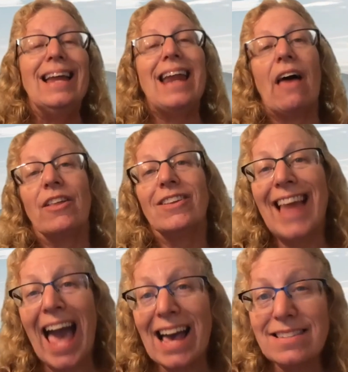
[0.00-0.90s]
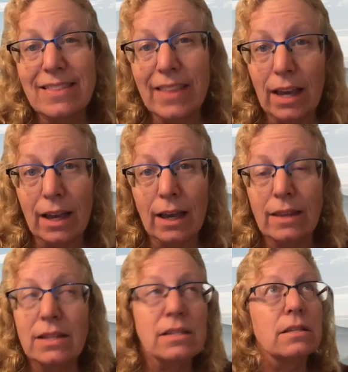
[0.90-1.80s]
Now, the last thing,
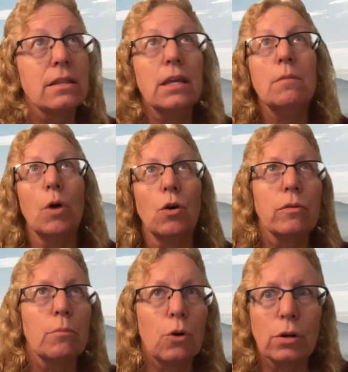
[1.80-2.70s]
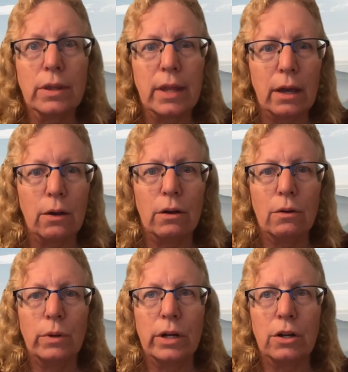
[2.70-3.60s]
and this is the most important thing
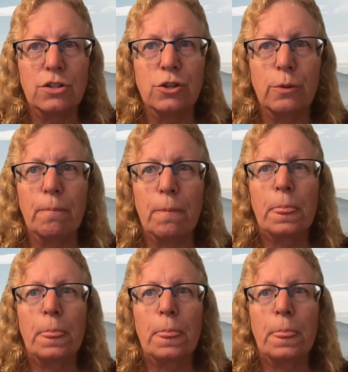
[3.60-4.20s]
when you're in Zoom,